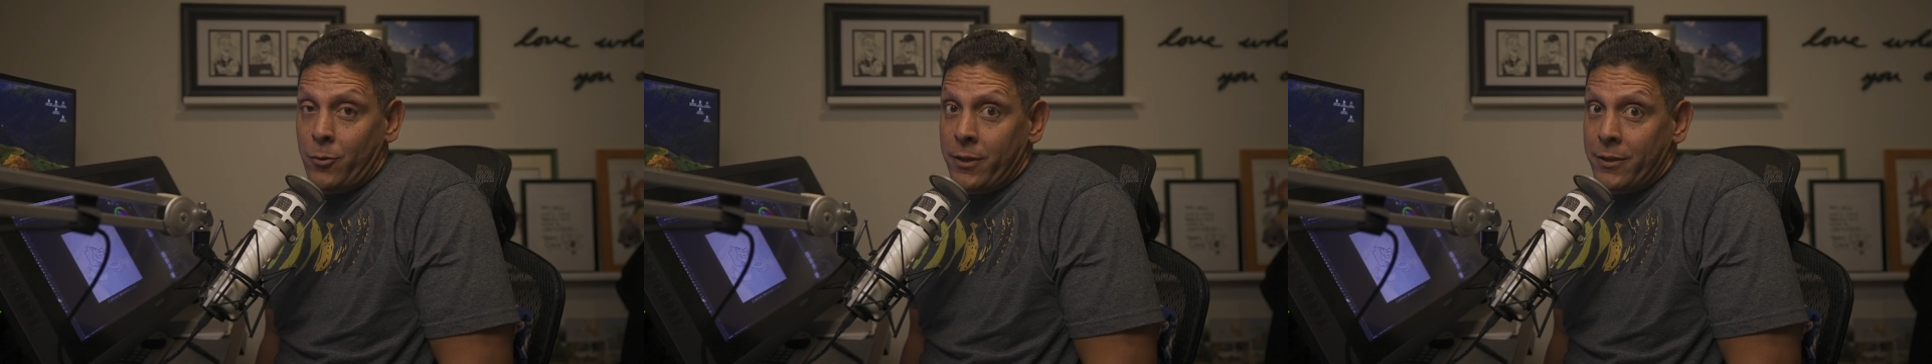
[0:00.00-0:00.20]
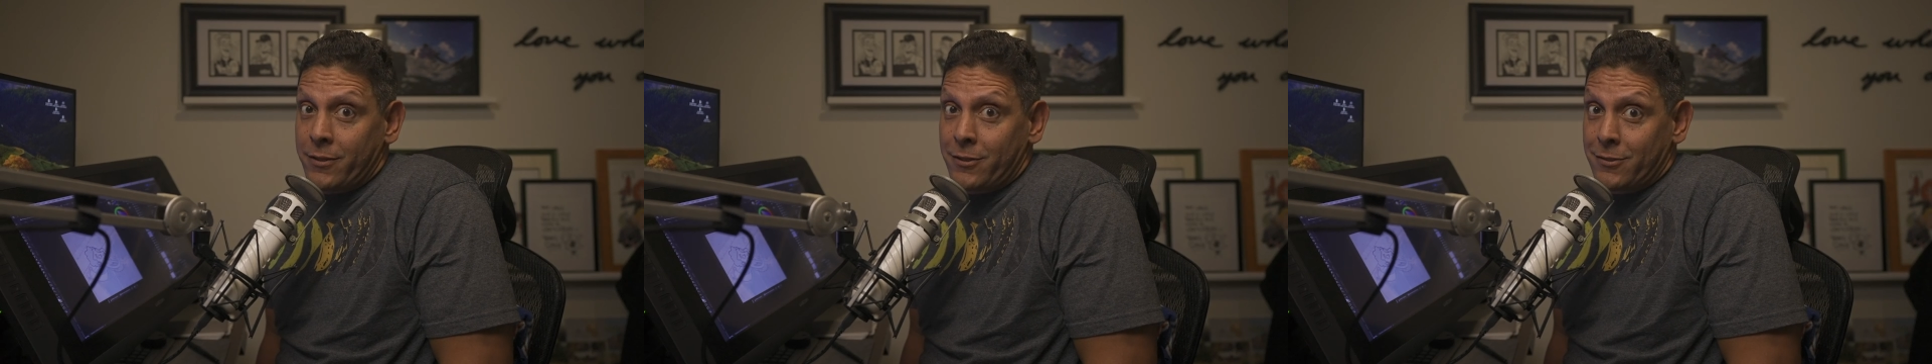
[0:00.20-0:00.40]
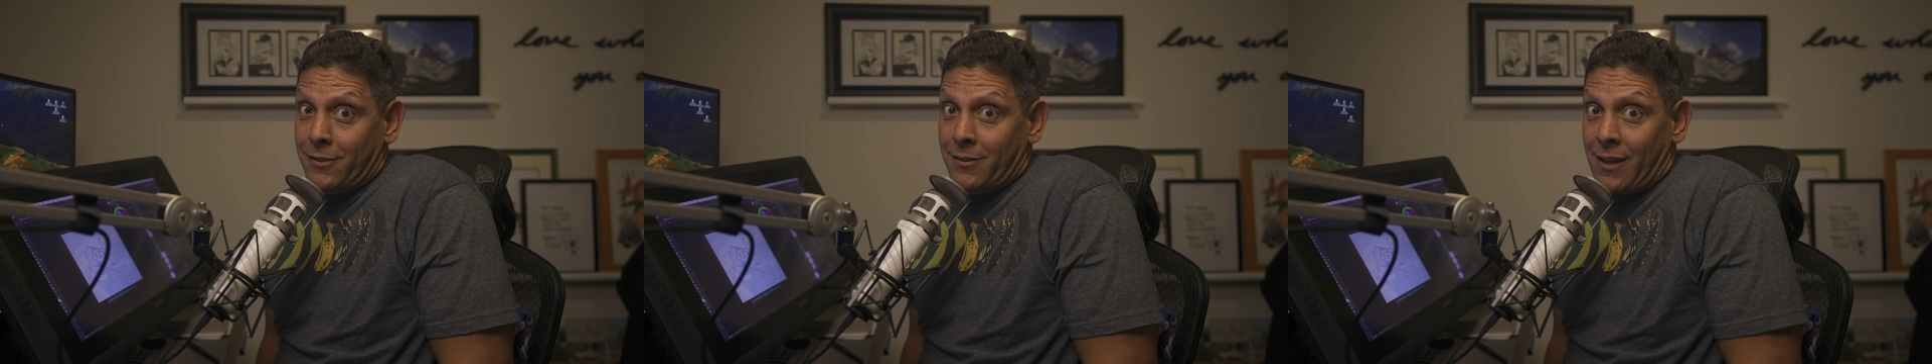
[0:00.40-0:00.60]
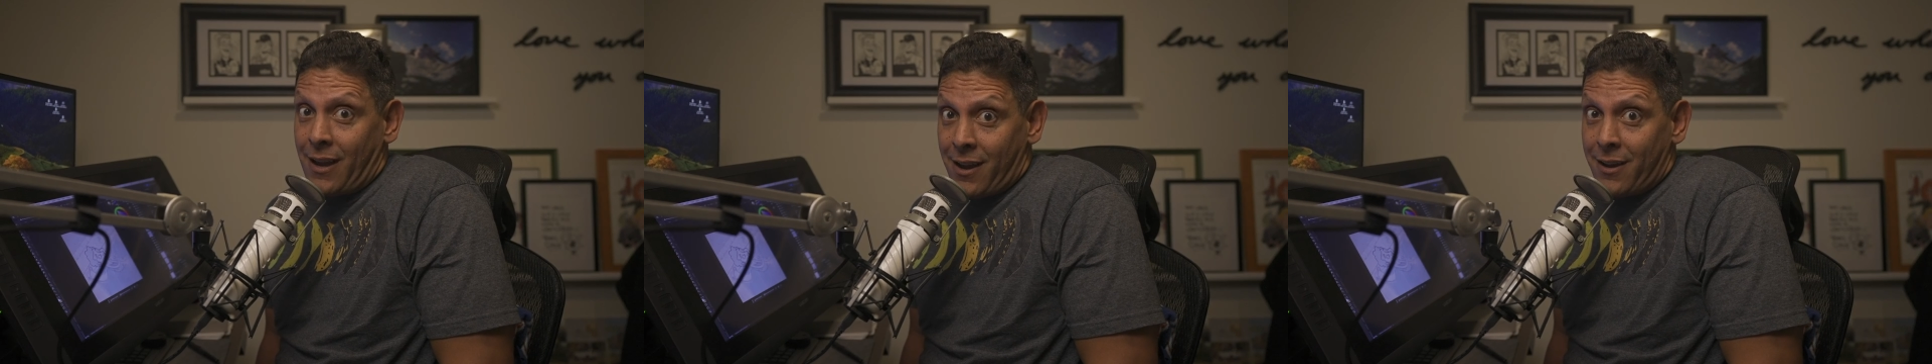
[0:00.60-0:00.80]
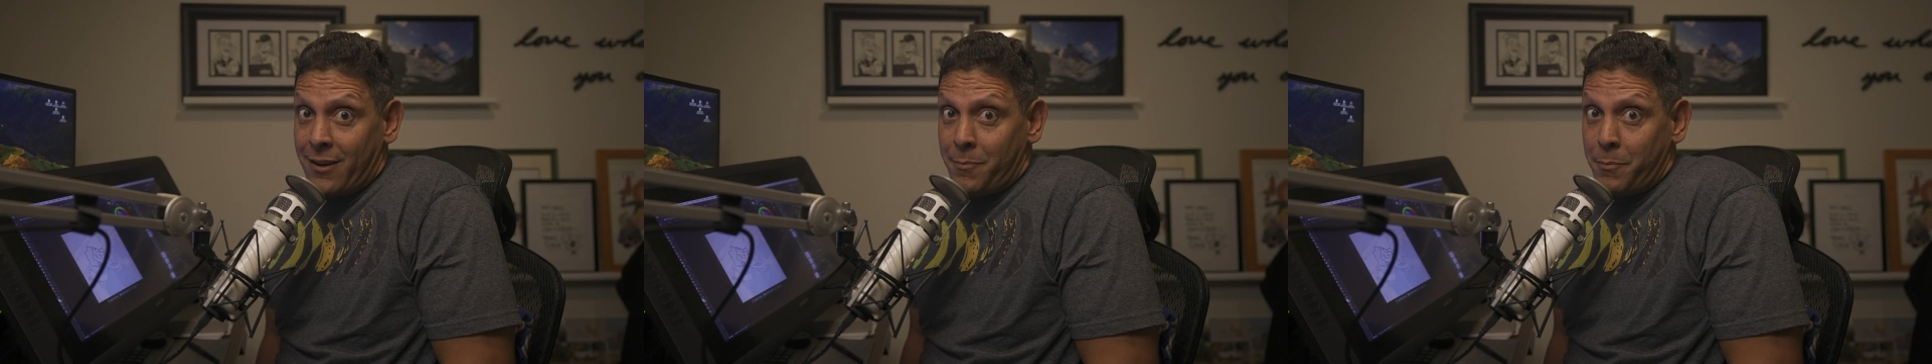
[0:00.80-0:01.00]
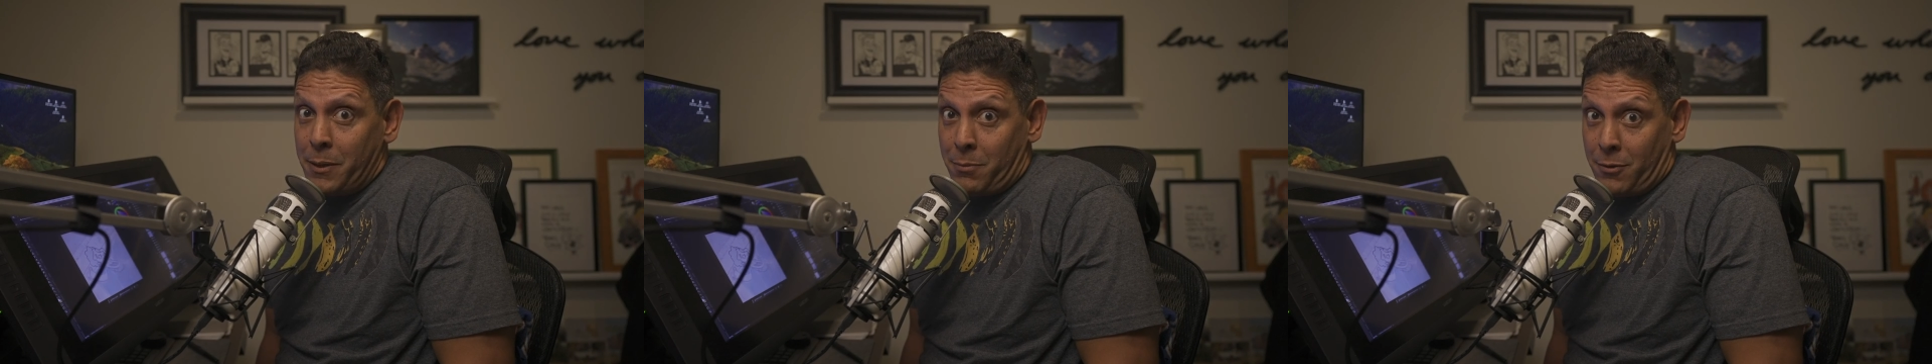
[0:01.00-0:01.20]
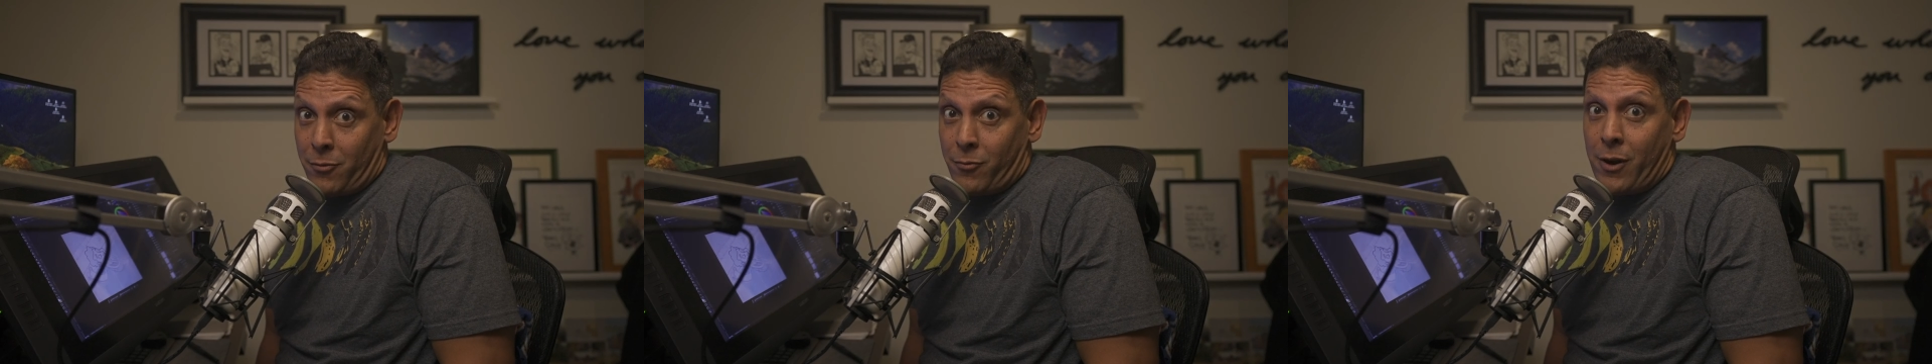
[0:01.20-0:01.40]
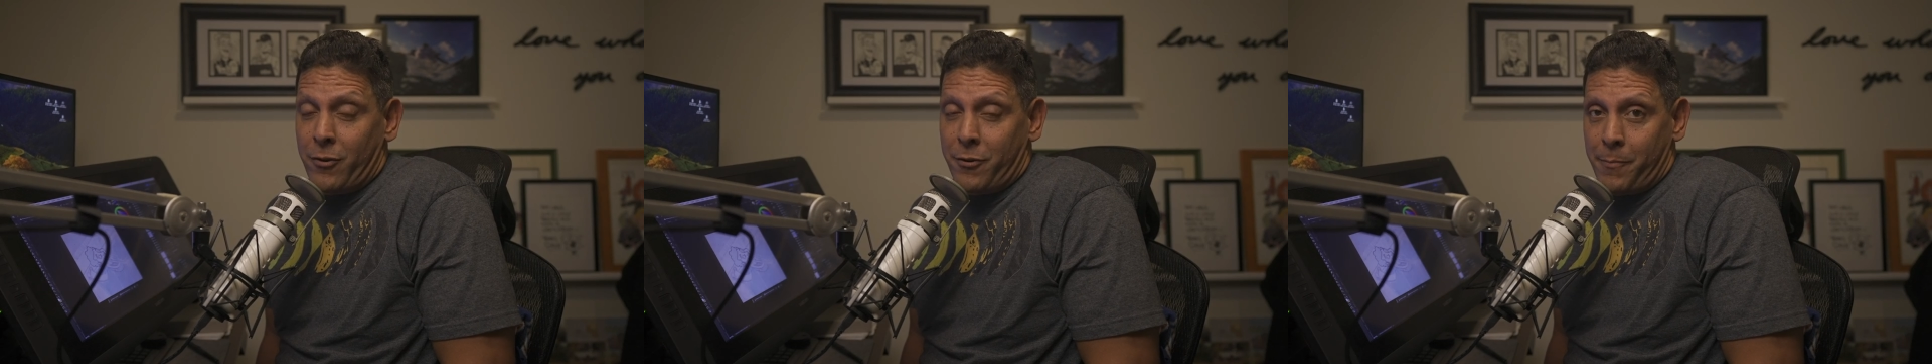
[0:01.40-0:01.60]
that there's a lot of people
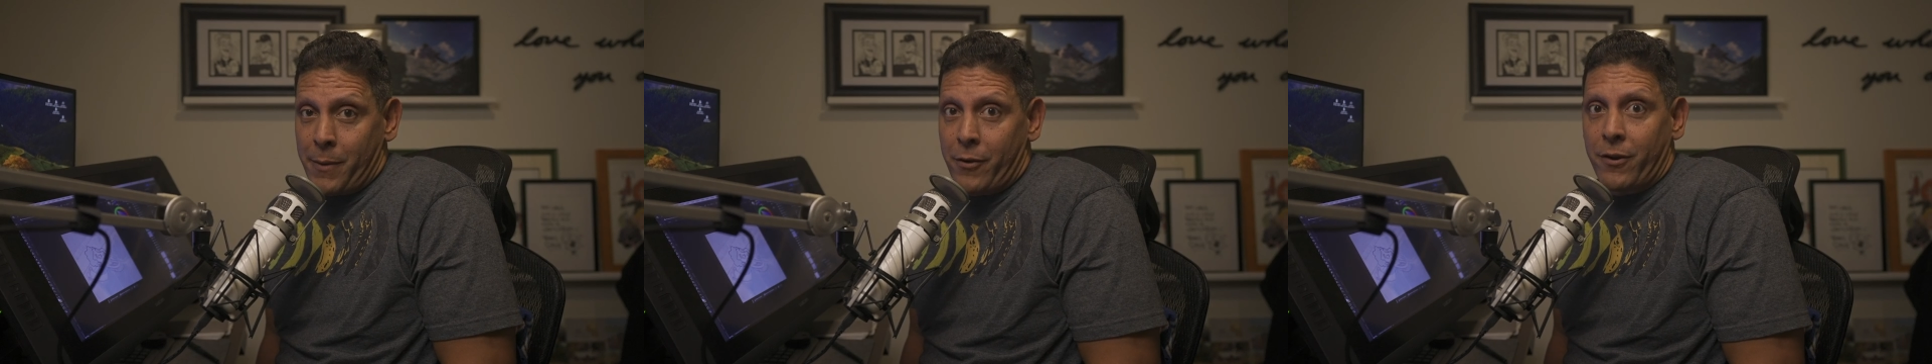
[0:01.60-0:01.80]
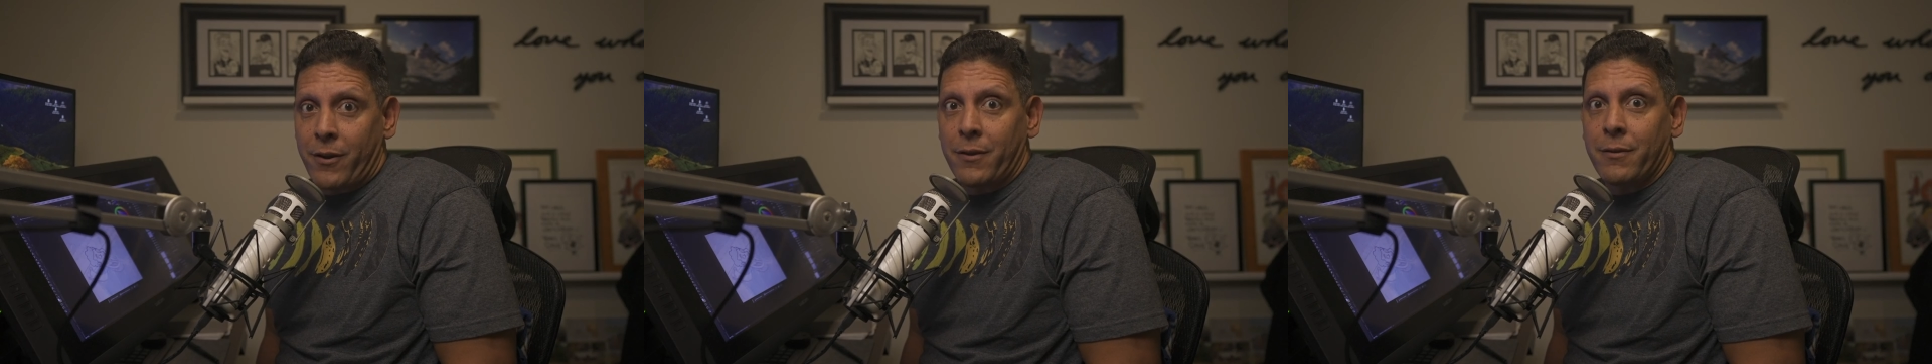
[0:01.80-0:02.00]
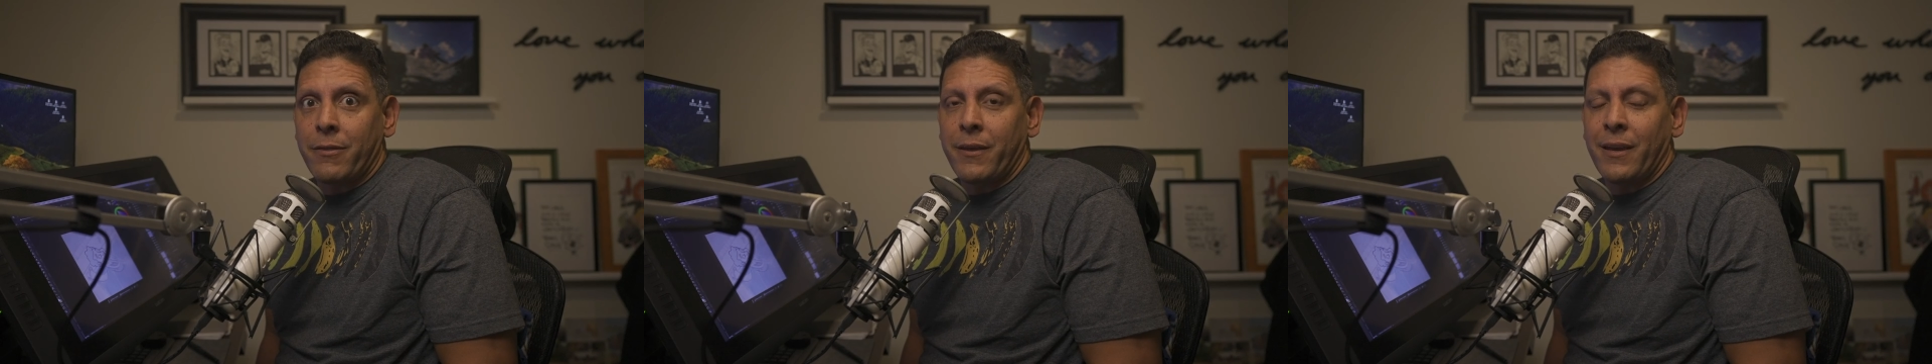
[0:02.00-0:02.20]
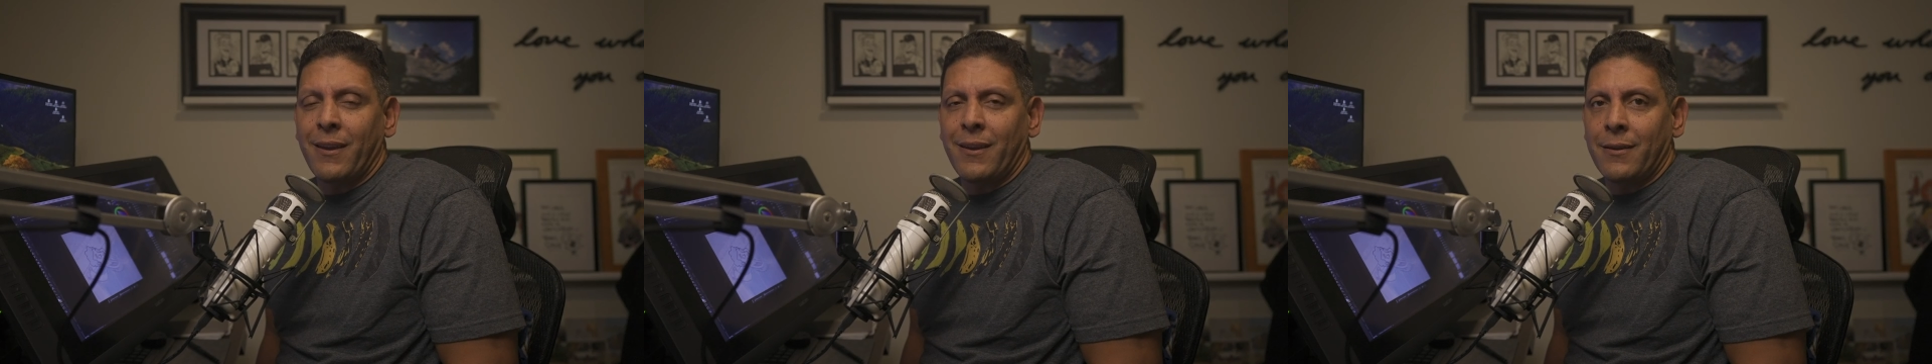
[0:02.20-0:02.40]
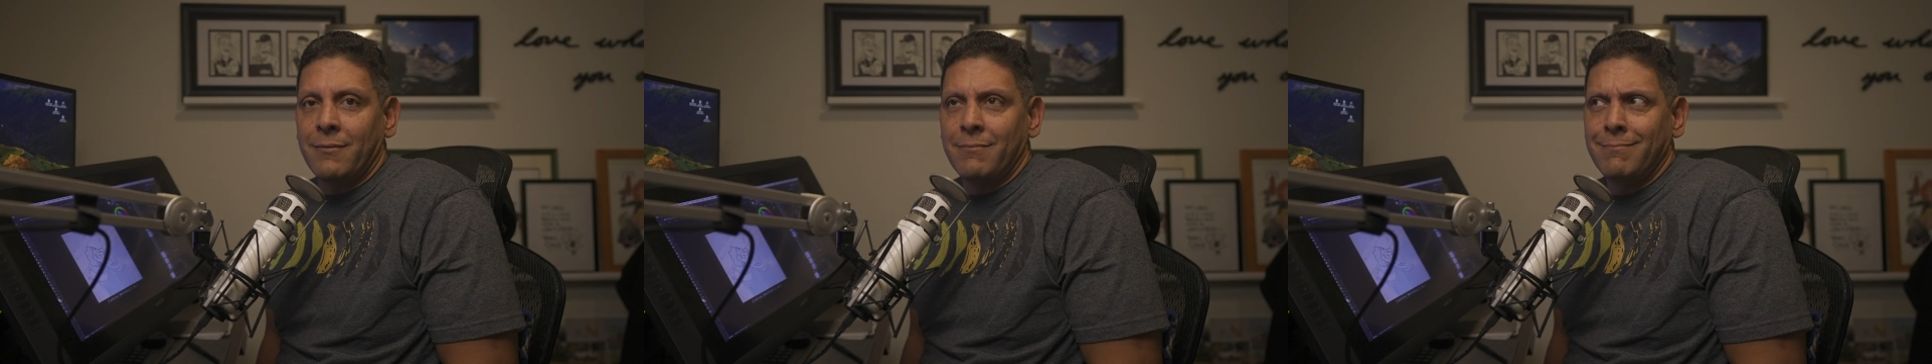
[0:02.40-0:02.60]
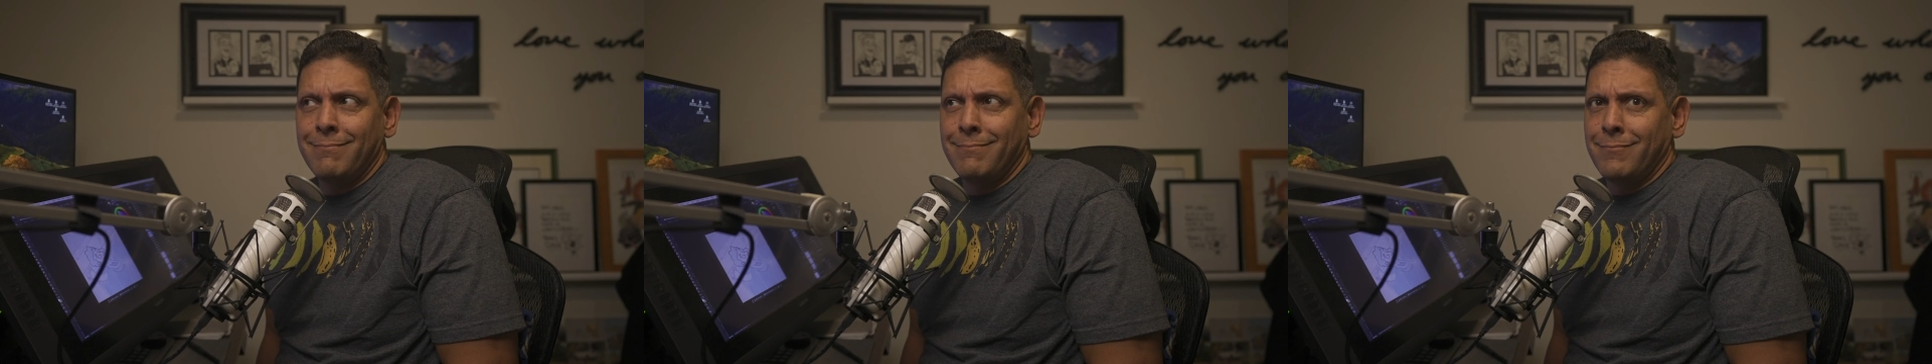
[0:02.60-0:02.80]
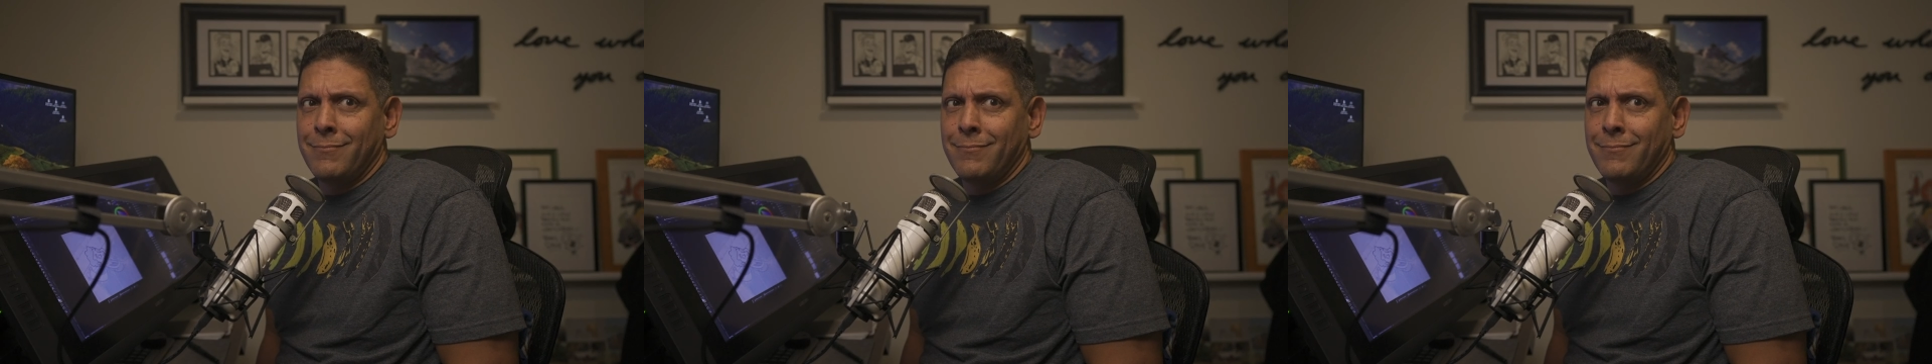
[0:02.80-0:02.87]
around America thinking,